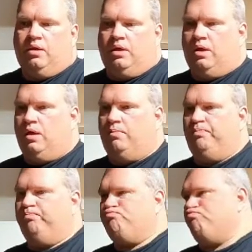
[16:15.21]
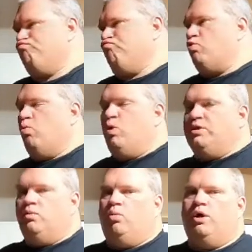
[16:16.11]
Um,
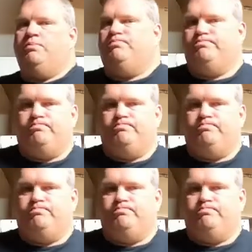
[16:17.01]
what what